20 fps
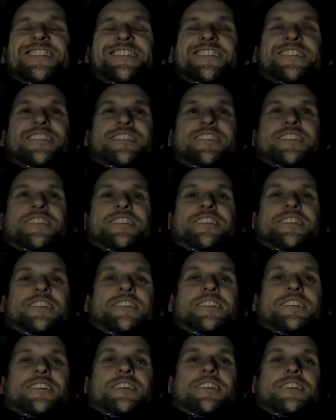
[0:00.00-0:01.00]
be a, a
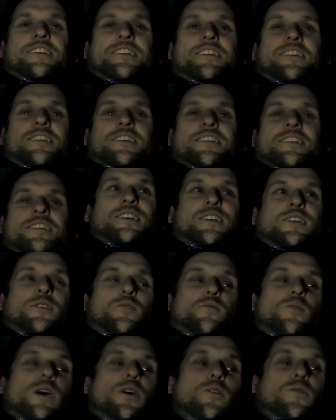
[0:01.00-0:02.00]
lot of fun.
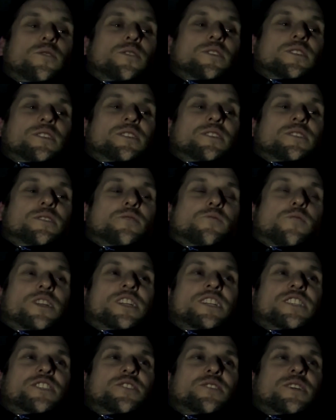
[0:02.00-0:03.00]
Well, what
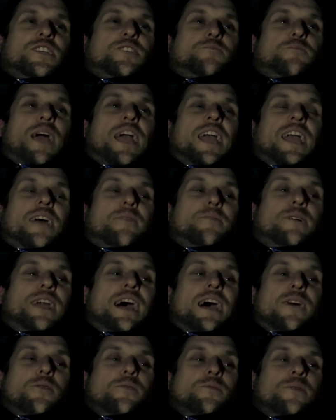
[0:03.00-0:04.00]
did you expect coming
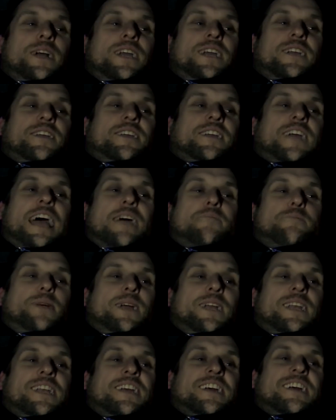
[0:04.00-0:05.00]
out with me camping?